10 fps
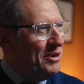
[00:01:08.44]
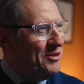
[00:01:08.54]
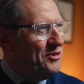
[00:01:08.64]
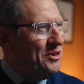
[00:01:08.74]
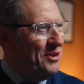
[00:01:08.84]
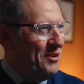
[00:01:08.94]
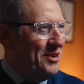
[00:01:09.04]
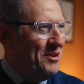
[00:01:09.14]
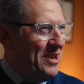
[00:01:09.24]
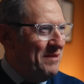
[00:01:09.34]
because you don't
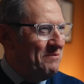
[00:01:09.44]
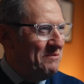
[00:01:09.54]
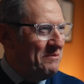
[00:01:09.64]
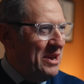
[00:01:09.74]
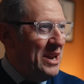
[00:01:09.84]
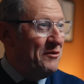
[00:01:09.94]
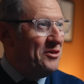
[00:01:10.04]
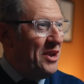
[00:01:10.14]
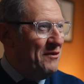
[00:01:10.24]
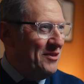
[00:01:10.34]
know that. And I've
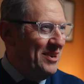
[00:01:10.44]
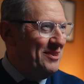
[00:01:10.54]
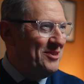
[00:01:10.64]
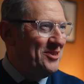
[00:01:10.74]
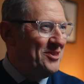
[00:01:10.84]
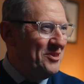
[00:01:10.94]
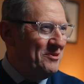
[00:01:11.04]
saved it just to...